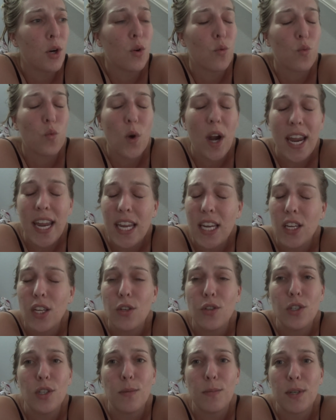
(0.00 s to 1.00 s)
great
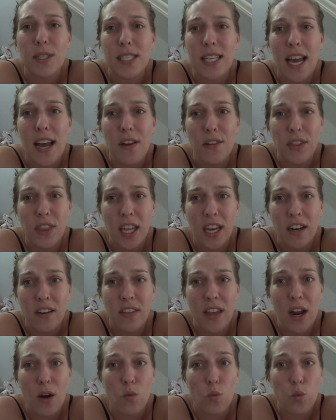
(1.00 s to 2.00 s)
YouTubers out there
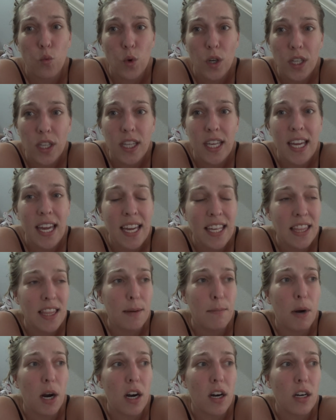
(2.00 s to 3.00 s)
that really hit
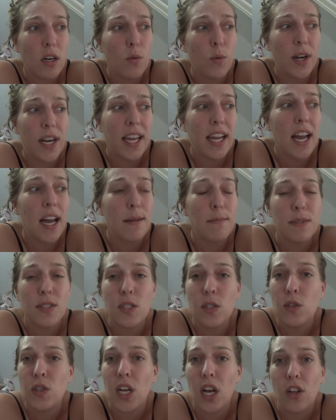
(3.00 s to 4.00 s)
the mark when it comes
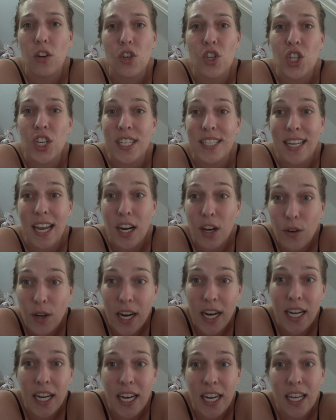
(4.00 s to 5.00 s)
to Dollar Tree
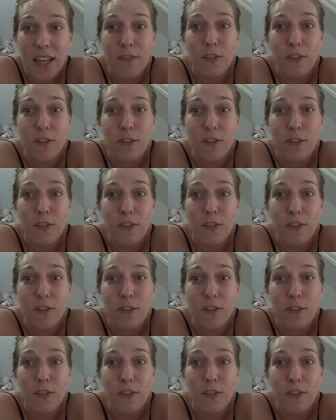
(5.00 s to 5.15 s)
decorating.